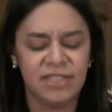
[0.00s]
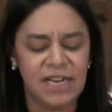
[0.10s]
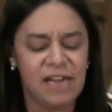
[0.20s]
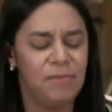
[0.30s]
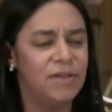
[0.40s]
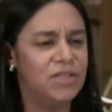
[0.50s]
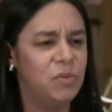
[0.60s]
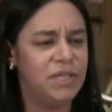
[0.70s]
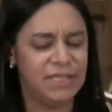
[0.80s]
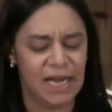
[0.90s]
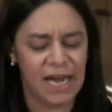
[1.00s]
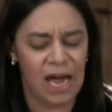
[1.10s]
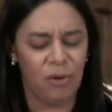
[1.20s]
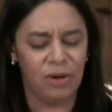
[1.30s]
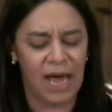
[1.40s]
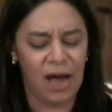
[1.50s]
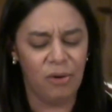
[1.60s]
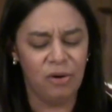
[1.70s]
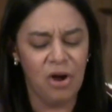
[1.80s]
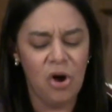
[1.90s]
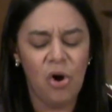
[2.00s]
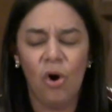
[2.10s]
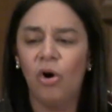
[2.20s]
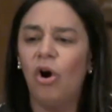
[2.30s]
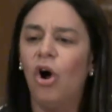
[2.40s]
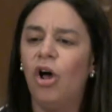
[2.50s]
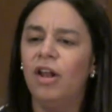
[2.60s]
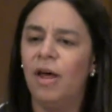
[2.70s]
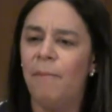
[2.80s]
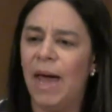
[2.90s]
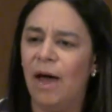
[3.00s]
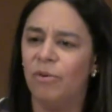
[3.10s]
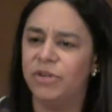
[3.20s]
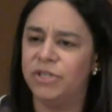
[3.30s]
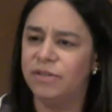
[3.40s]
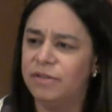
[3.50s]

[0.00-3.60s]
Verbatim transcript: statements we say out loud are all about